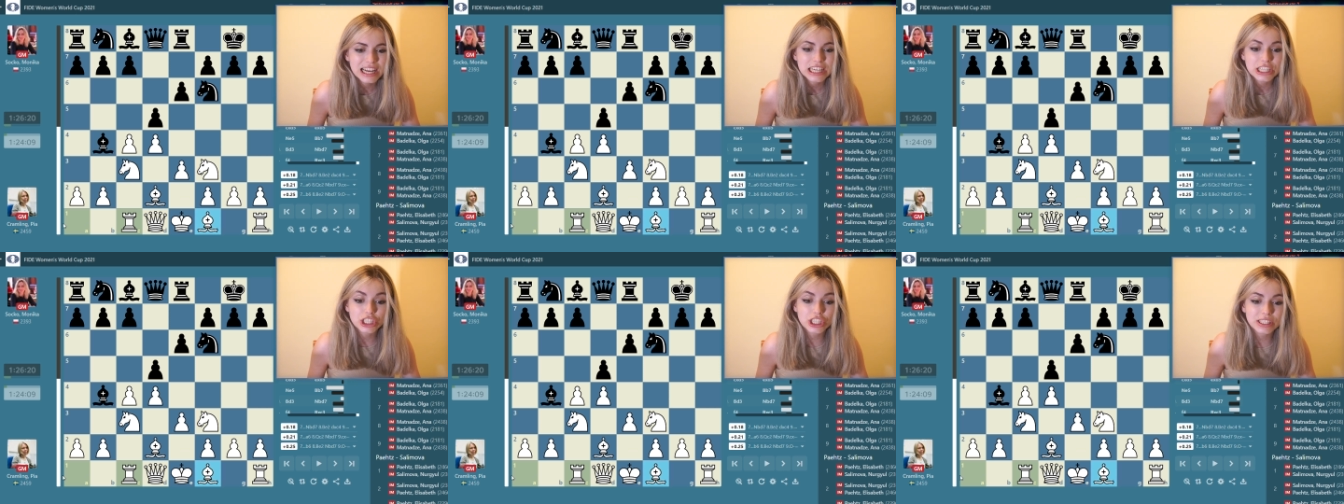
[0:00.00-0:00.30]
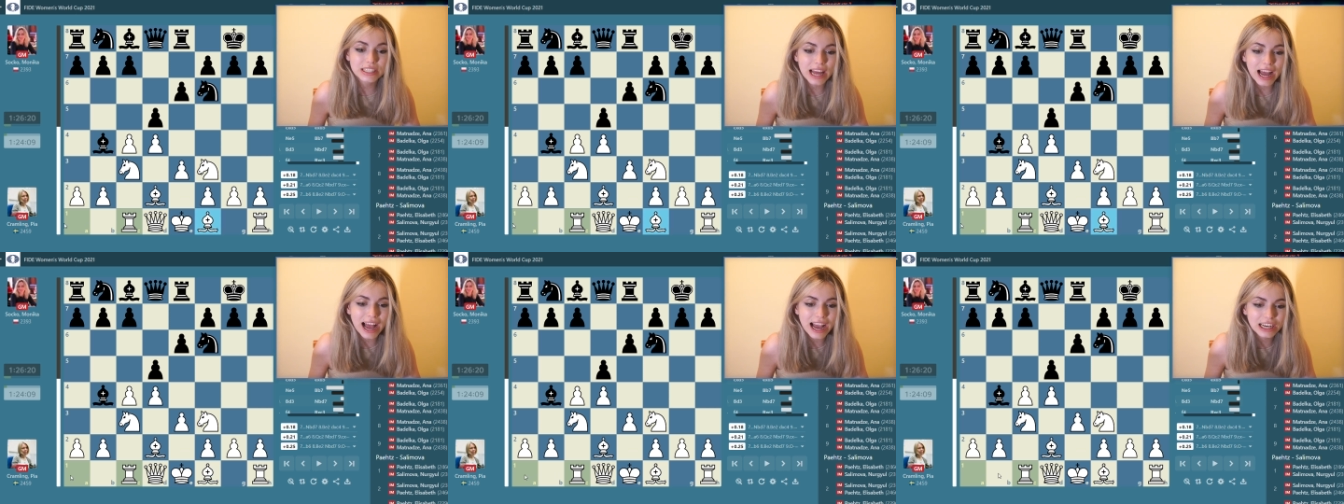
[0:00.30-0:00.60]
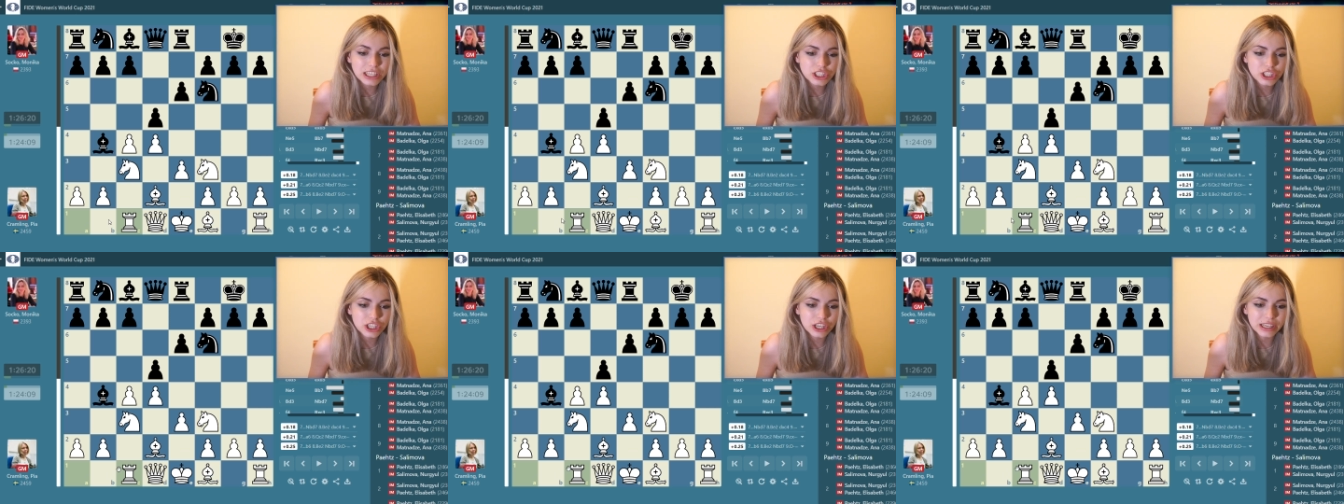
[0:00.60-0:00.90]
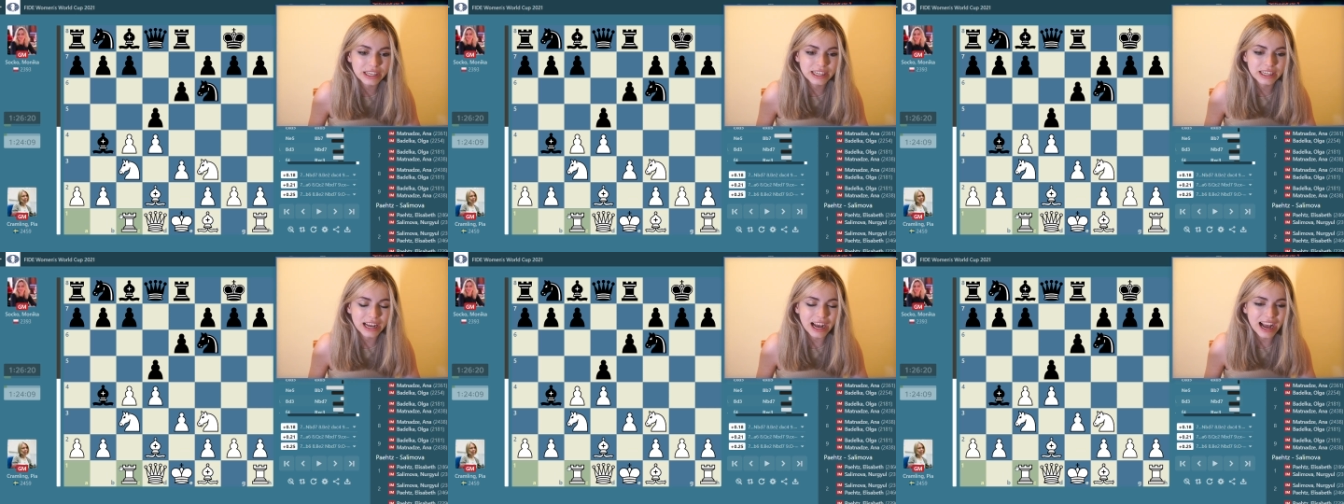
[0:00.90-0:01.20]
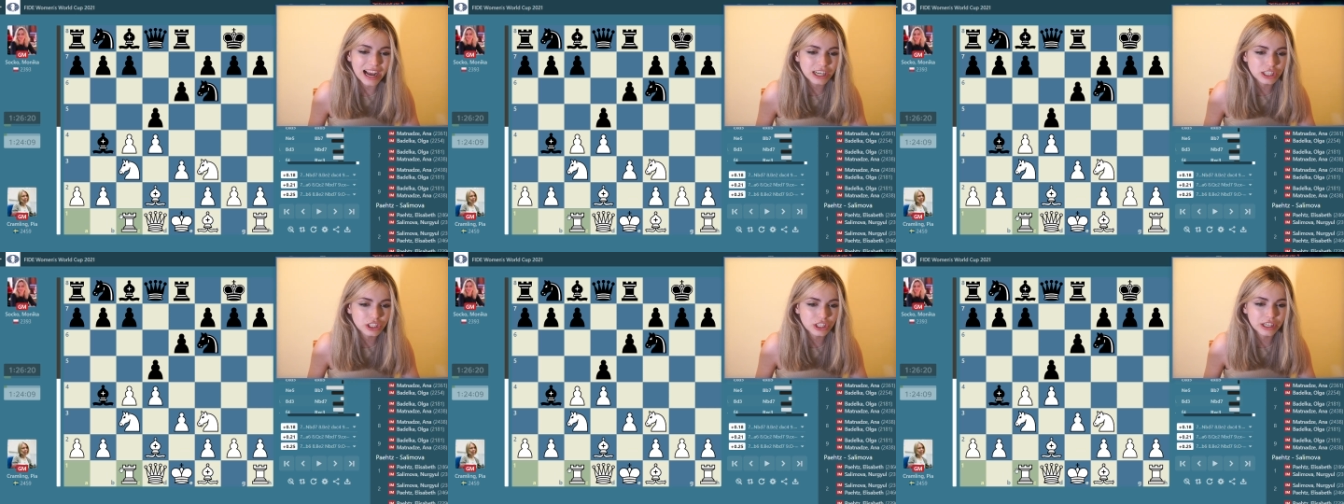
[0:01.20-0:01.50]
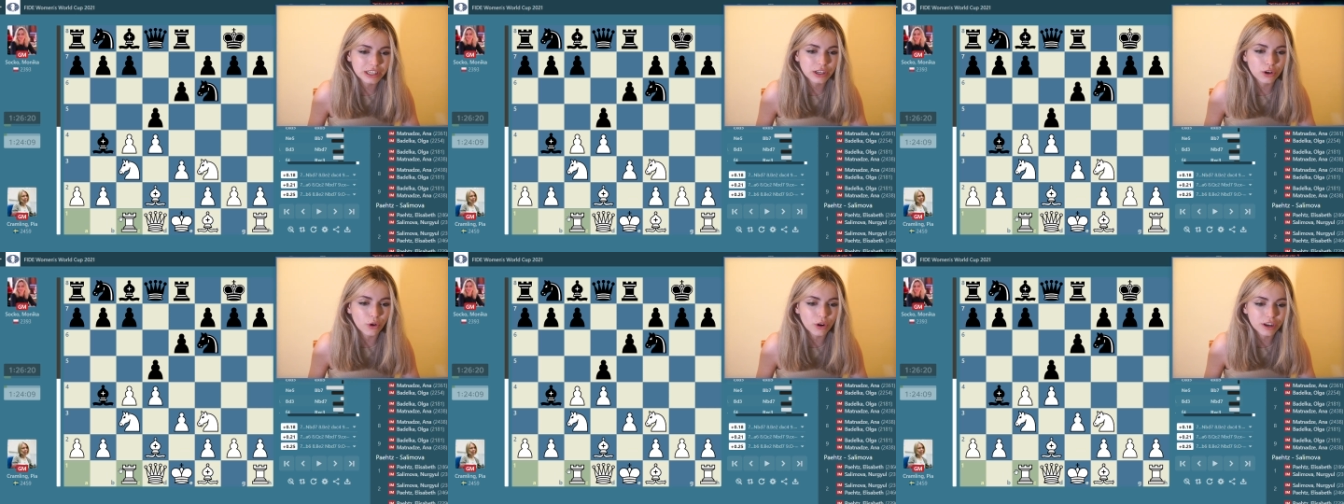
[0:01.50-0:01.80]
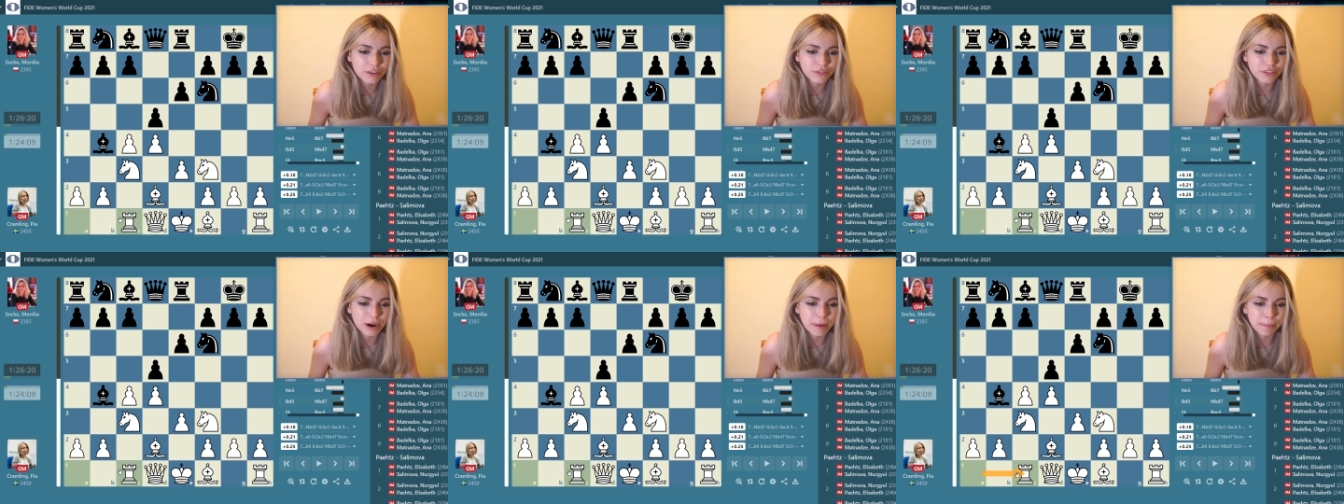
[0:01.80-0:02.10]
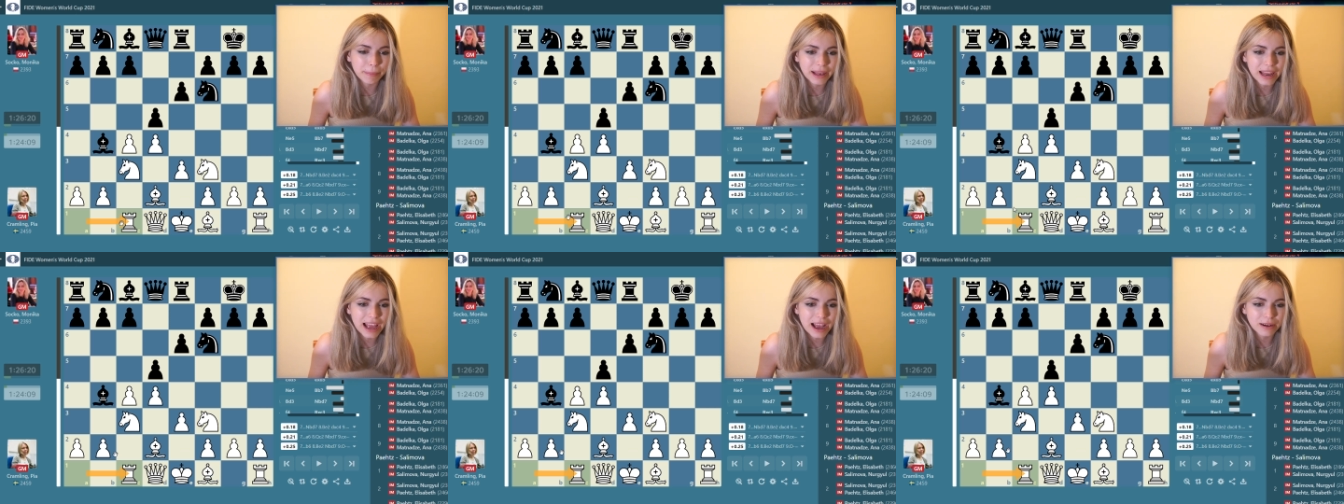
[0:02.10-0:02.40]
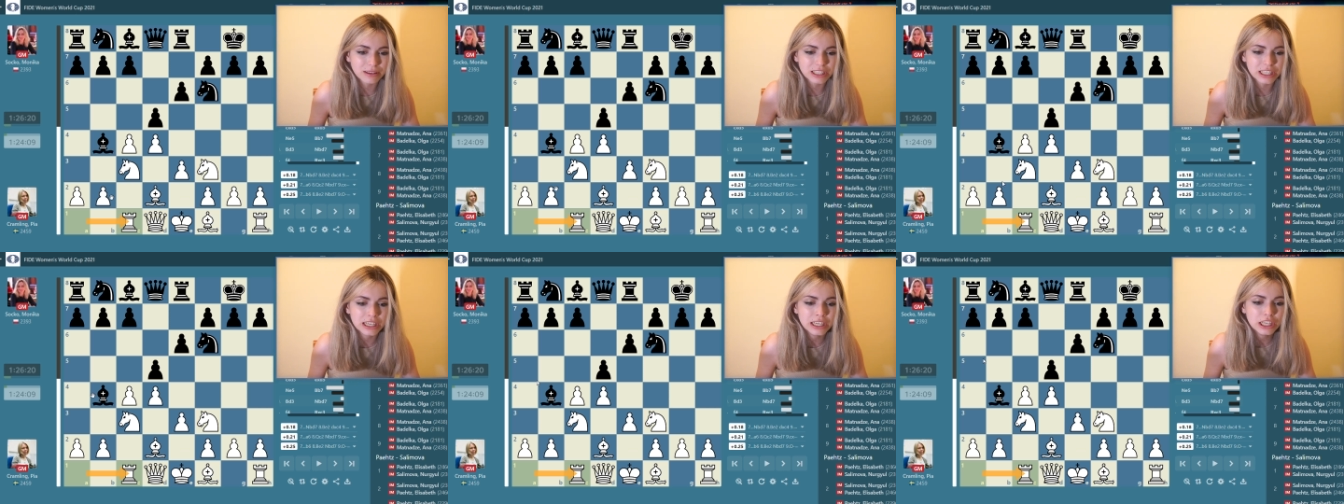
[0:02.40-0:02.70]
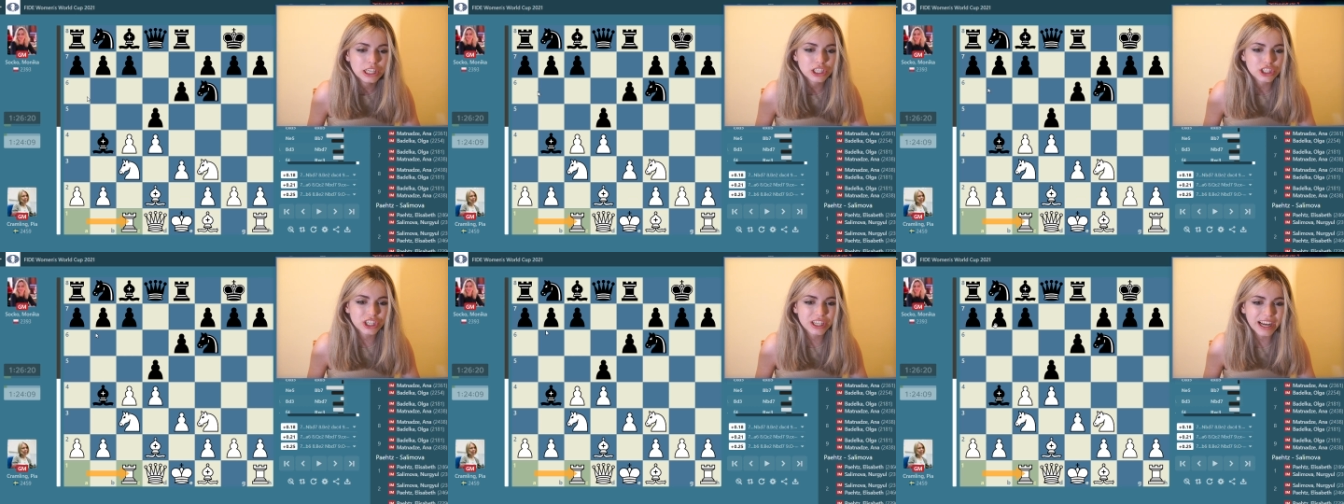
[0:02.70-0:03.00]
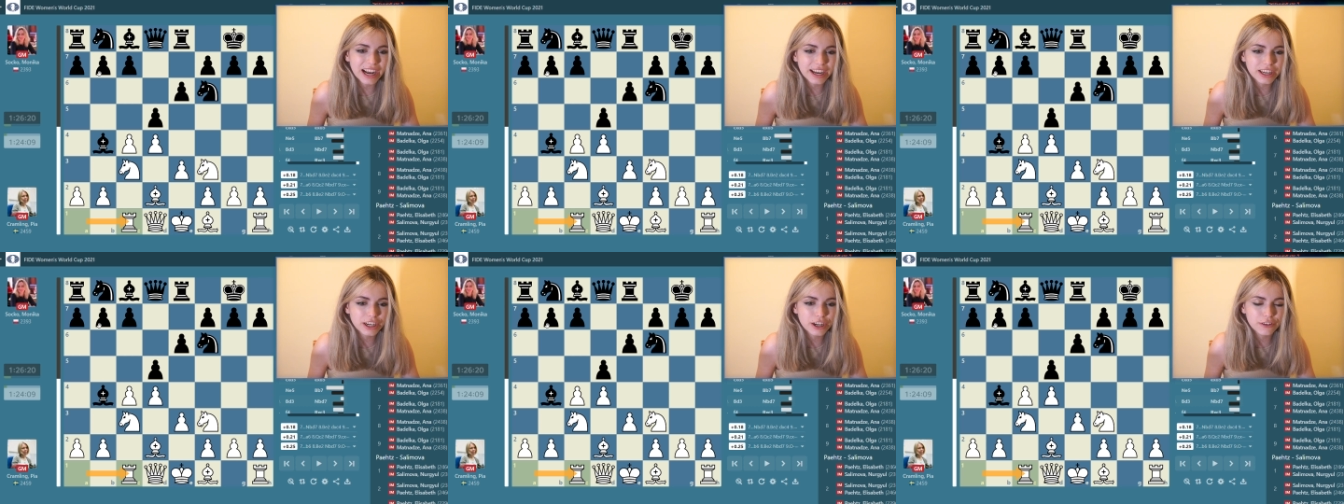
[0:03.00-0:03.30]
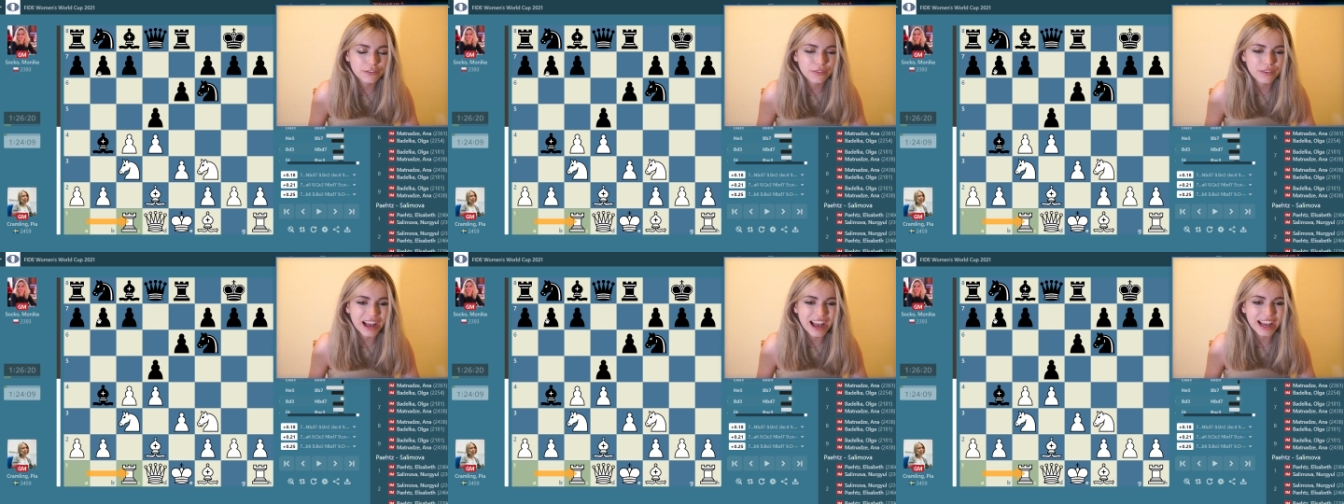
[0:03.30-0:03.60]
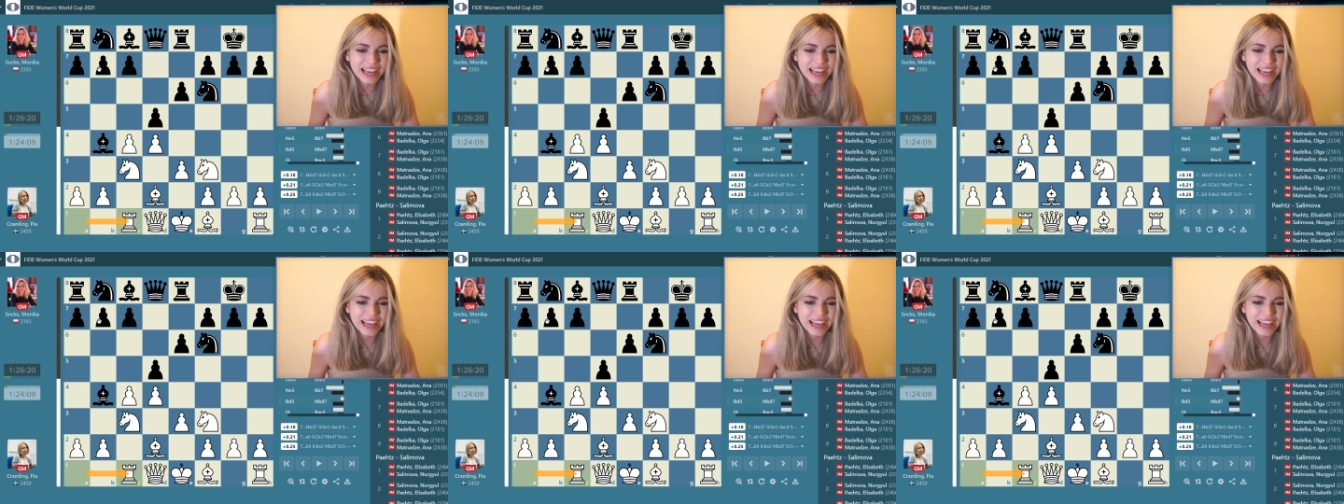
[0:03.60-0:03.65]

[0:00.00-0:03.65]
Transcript: she's actually going for a plan to kind of